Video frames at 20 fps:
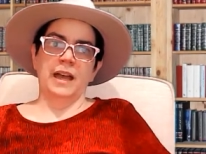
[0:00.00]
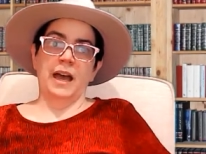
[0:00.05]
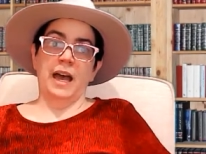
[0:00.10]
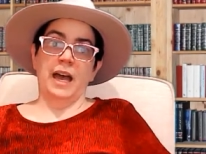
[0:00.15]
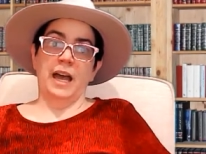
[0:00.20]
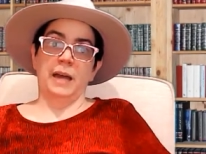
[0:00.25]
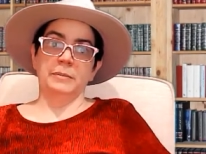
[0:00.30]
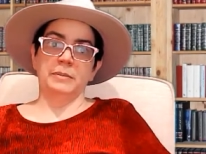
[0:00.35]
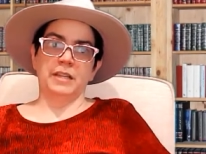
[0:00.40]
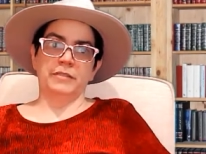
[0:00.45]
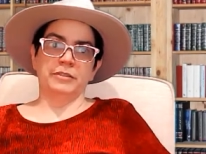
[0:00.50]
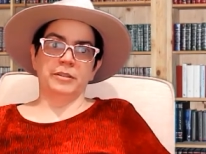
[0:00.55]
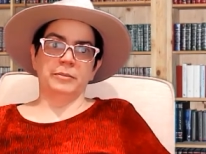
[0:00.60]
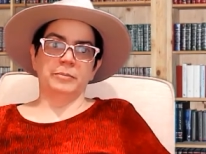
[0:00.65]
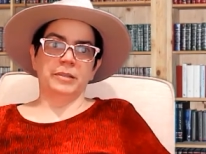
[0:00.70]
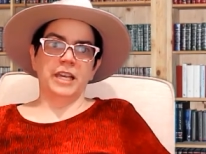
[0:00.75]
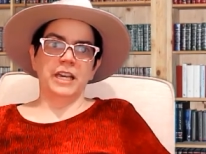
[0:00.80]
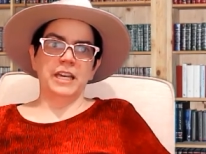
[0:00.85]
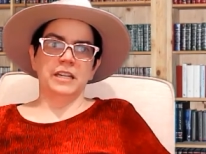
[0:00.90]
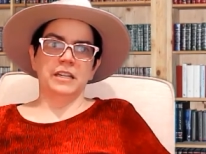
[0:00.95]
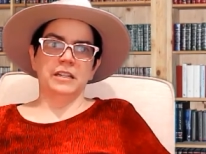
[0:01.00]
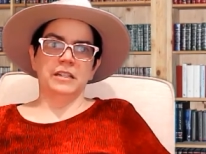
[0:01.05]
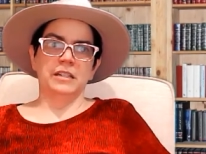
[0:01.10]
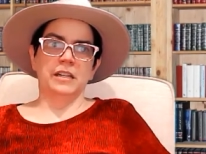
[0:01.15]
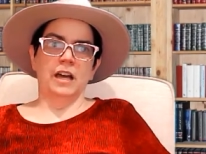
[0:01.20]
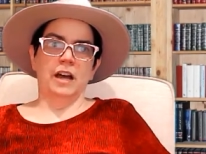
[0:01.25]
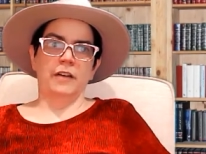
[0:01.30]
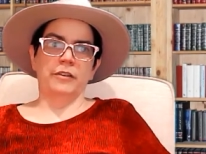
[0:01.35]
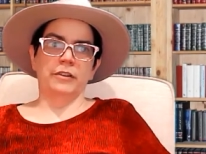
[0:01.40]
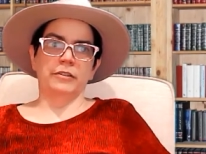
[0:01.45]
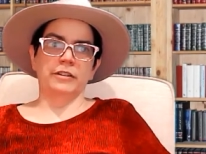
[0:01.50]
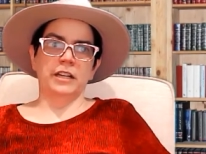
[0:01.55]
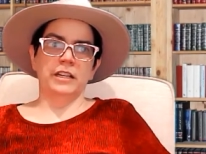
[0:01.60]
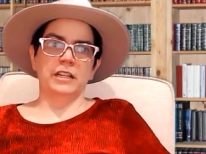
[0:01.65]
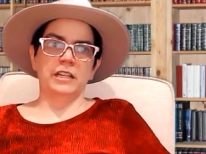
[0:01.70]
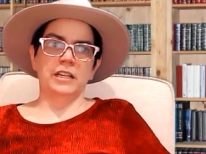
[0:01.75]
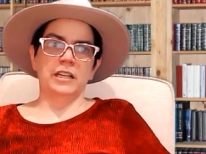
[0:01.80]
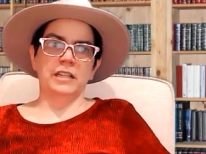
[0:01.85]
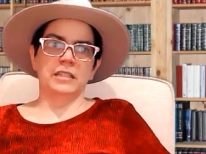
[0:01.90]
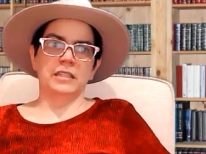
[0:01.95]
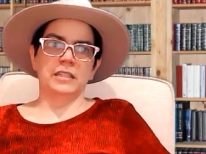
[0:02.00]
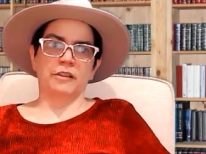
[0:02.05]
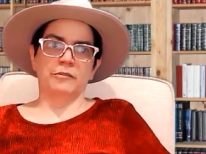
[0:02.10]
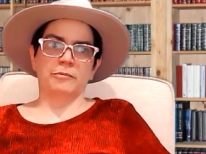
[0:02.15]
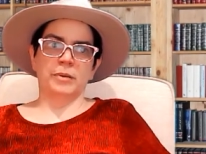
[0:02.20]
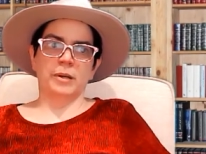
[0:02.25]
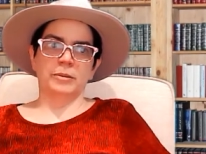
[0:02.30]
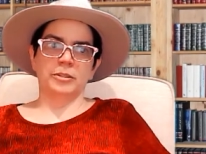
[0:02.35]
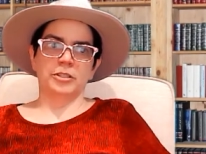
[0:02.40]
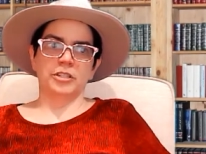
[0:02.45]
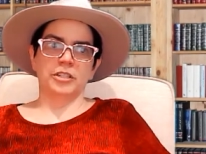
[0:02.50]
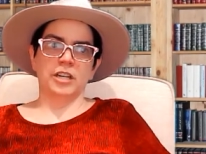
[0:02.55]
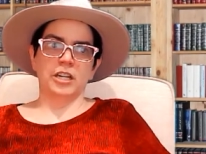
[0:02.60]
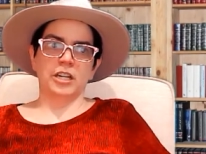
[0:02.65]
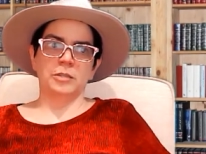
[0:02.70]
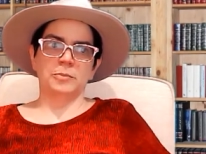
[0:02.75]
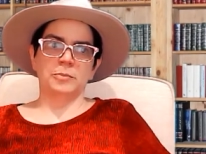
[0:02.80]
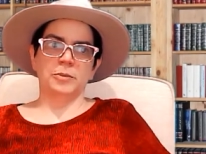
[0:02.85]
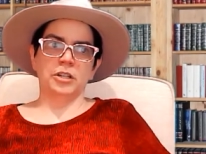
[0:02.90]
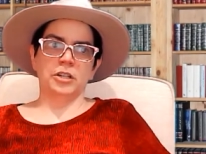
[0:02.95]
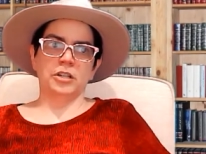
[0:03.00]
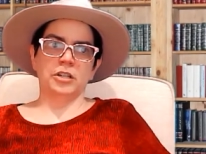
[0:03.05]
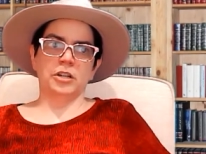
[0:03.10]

I'm Devlin Blake, novel writing and self-publishing expert,